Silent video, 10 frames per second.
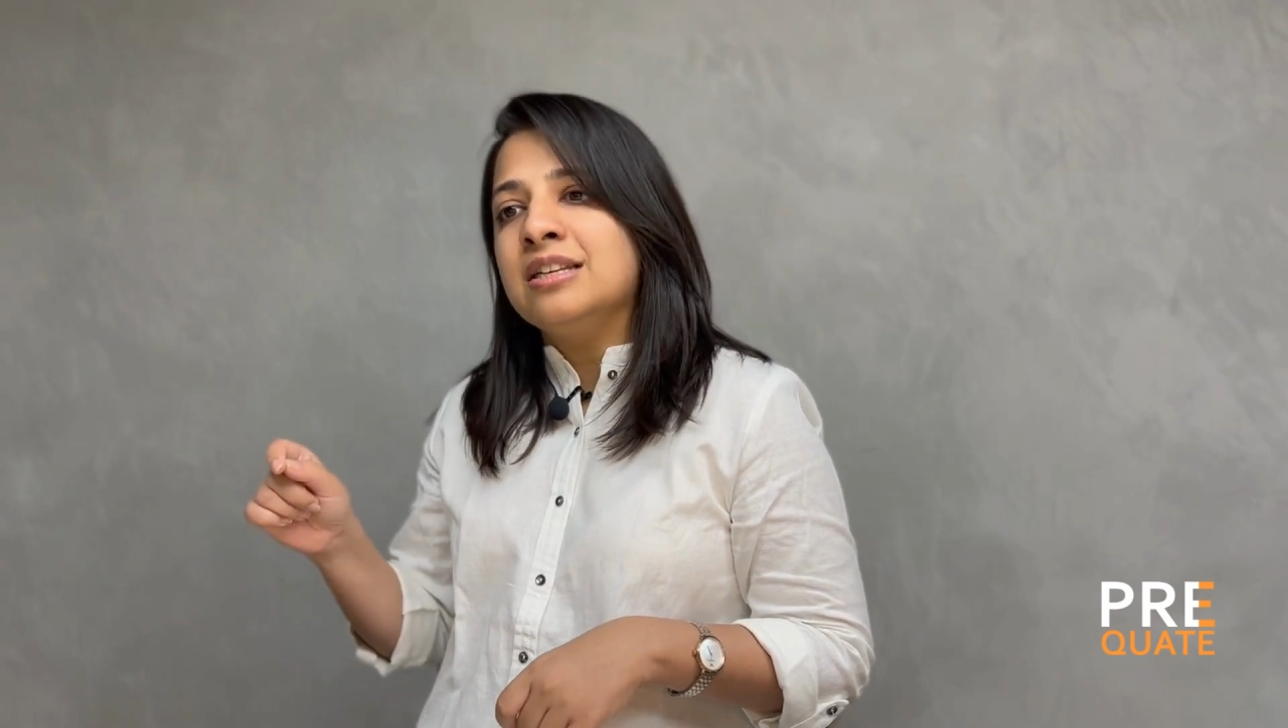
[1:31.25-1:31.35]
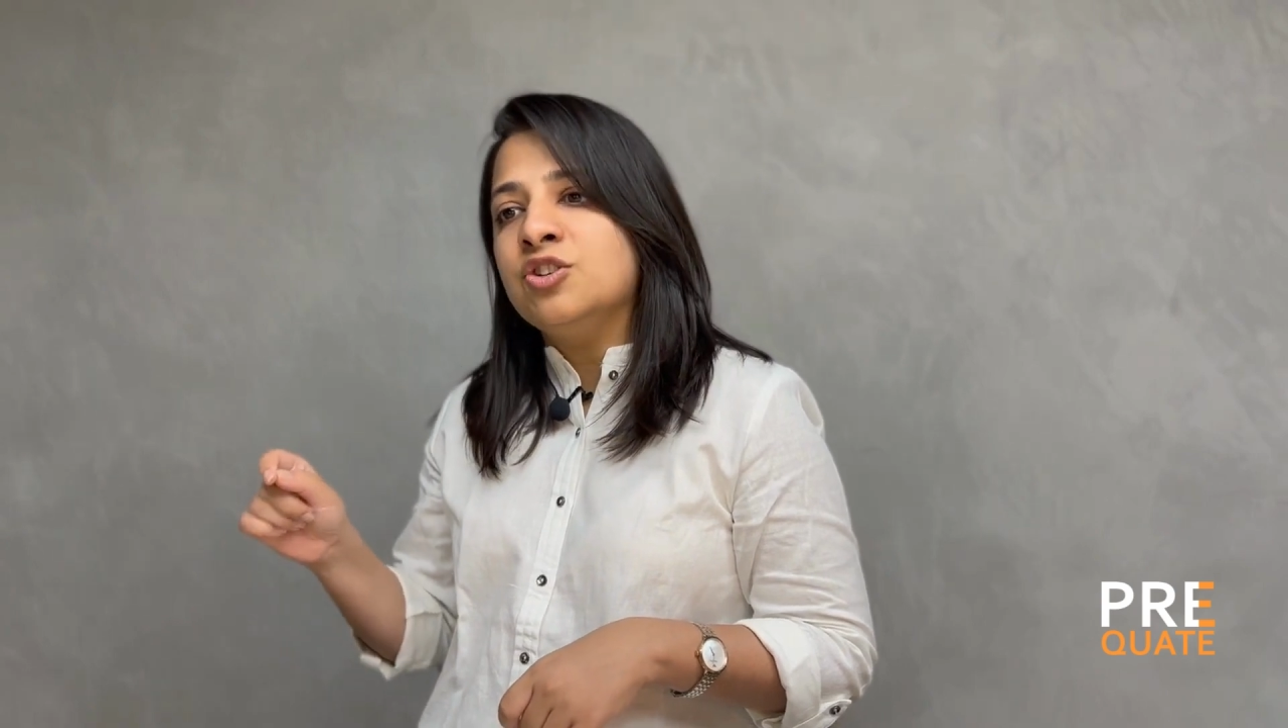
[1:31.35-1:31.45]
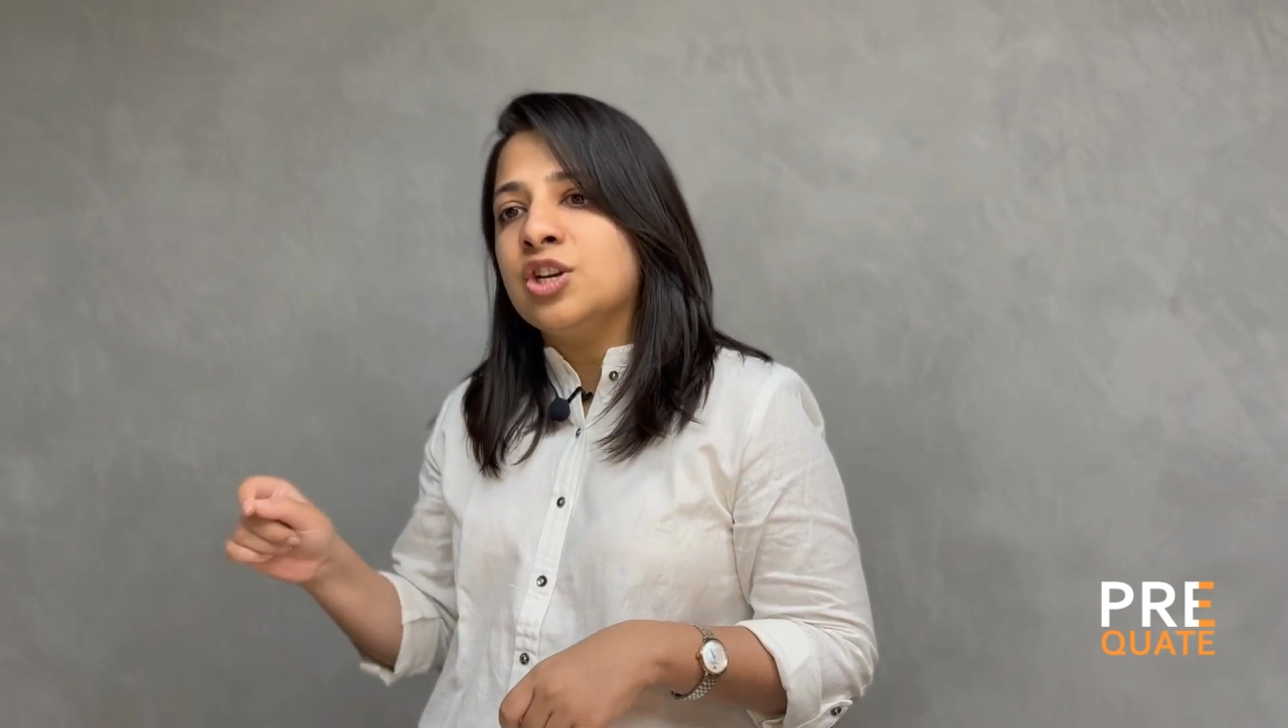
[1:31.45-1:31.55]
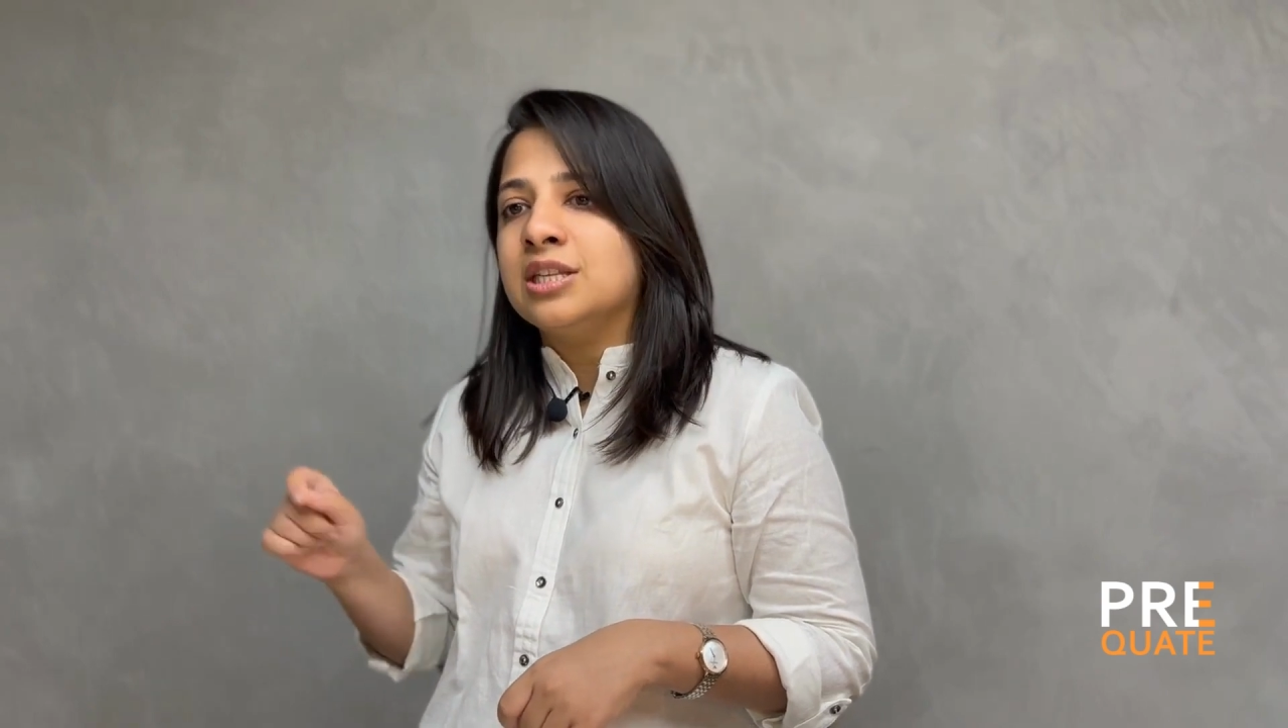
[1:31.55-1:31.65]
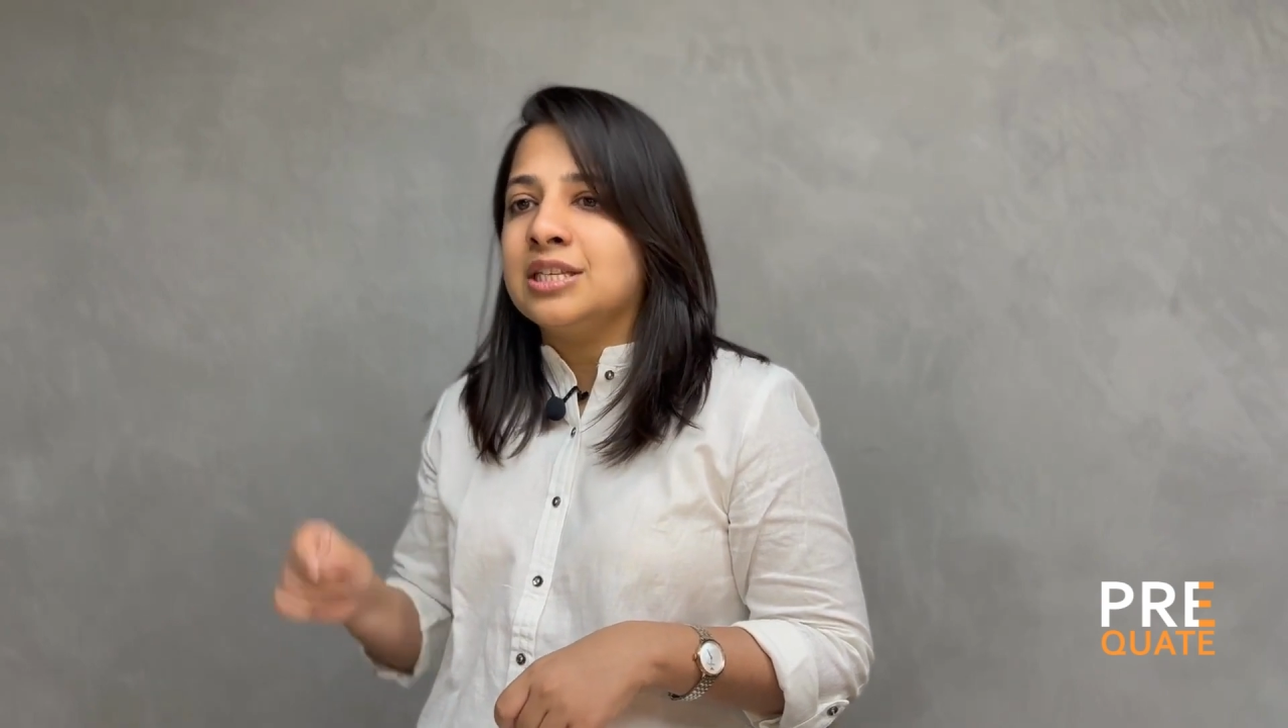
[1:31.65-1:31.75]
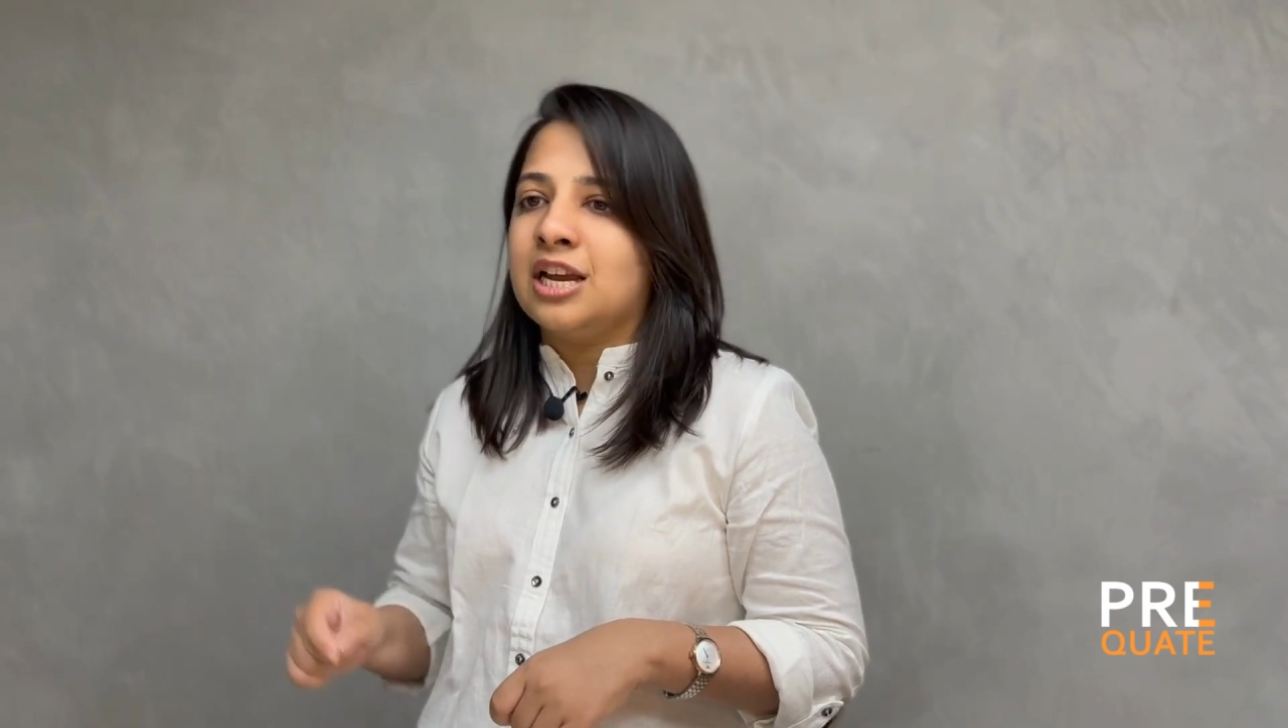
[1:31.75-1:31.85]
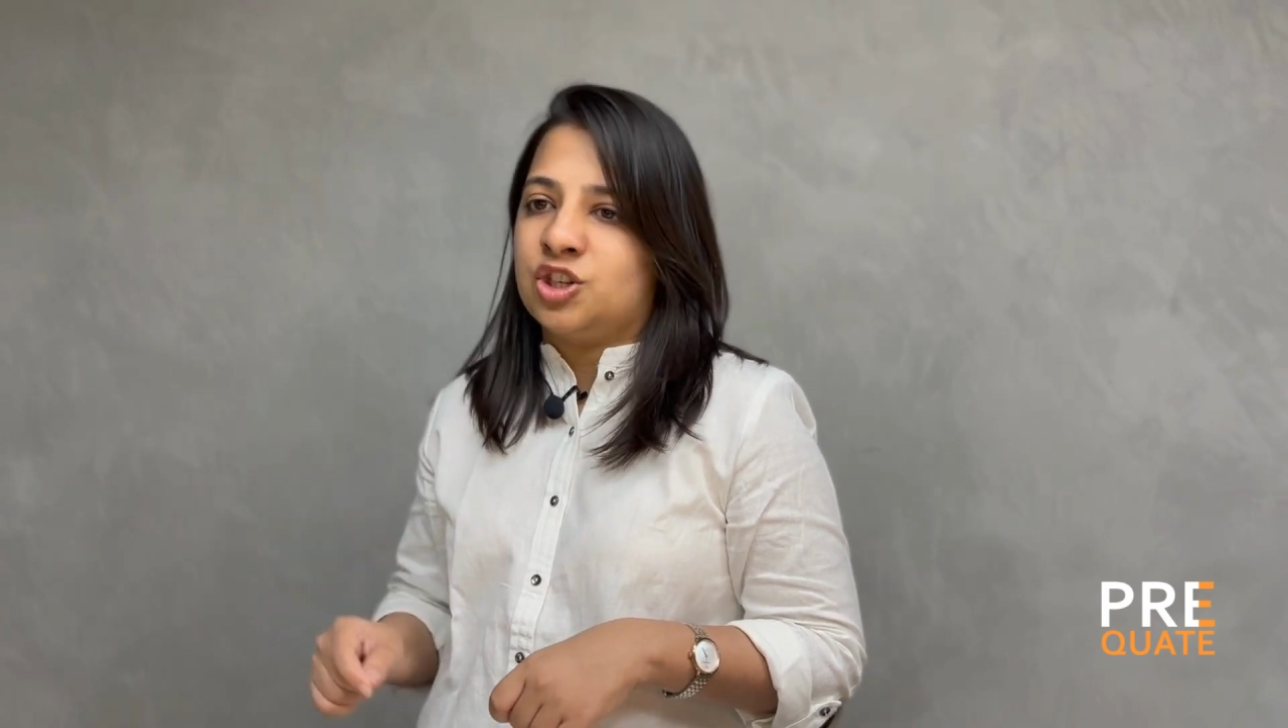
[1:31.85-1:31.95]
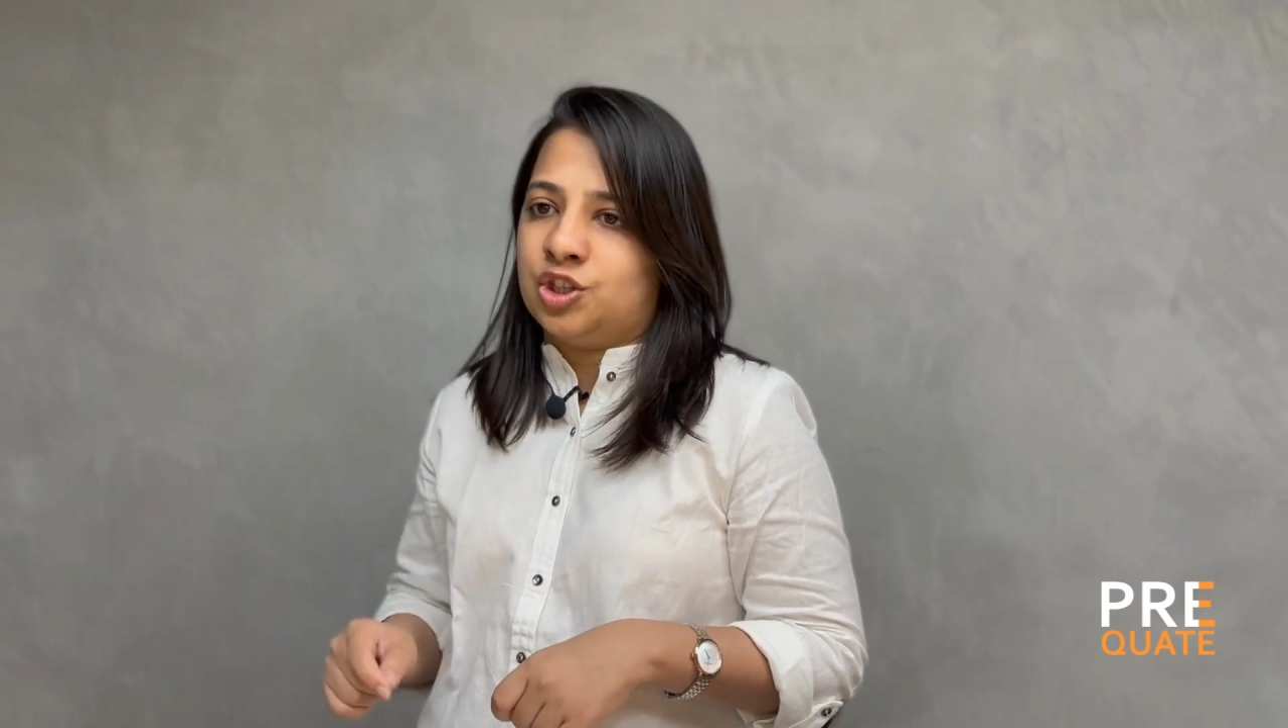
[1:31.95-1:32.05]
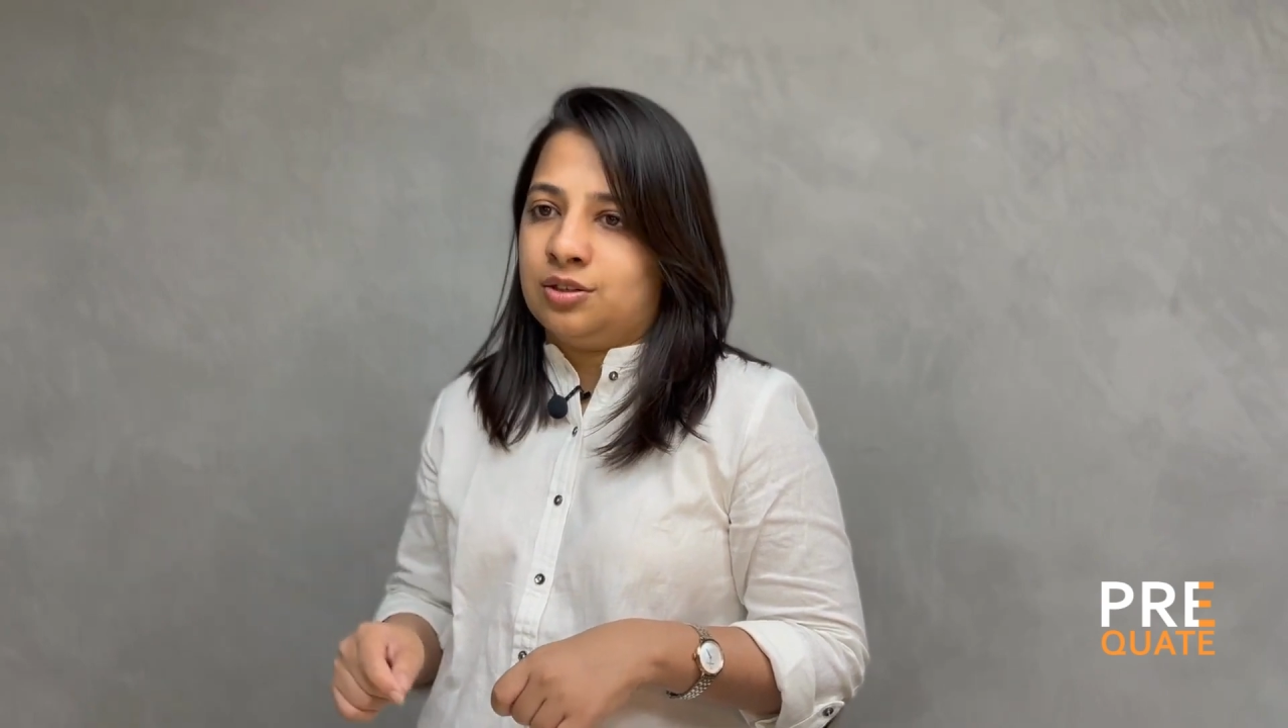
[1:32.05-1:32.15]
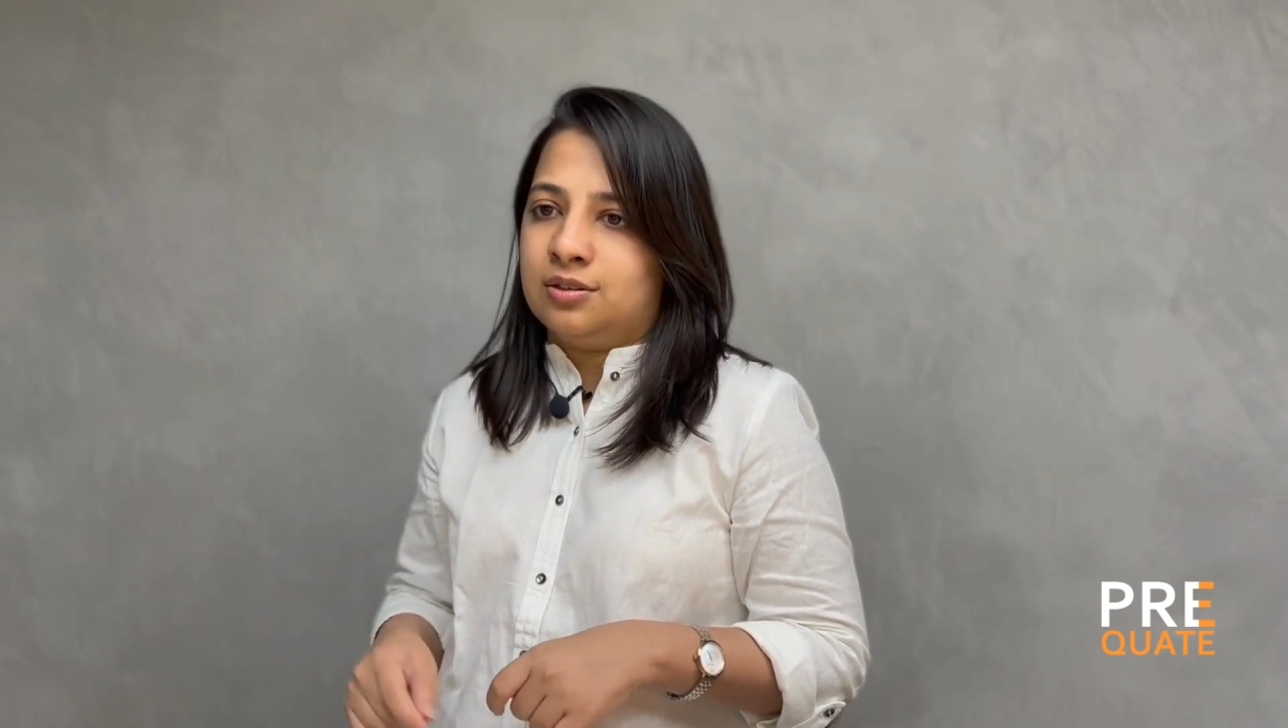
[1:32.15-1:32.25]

transaction,